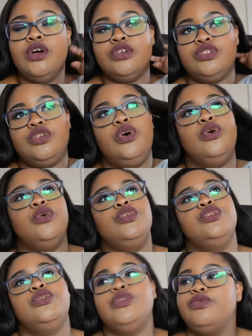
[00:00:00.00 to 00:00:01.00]
So
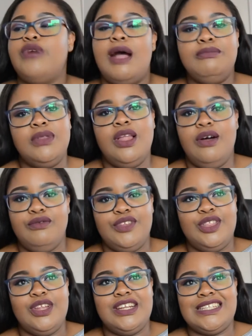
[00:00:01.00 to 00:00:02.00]
you'll ramble on for
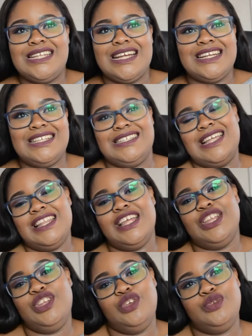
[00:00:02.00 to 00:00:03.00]
30 seconds and
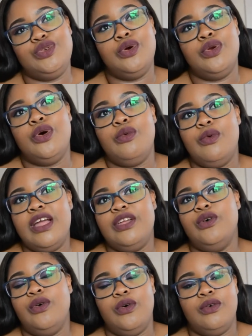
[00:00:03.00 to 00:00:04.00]
then you don't know where
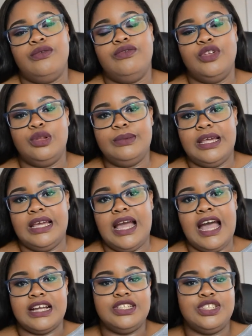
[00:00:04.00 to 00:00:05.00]
your filming
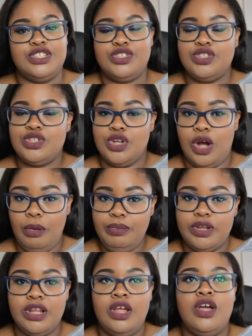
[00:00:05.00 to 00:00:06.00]
actually
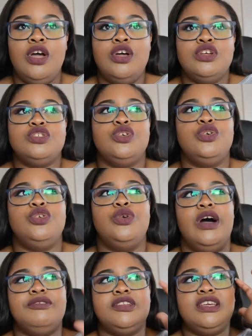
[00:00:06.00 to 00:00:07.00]
stopped. So
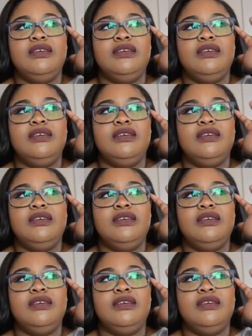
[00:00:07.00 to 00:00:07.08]
you have to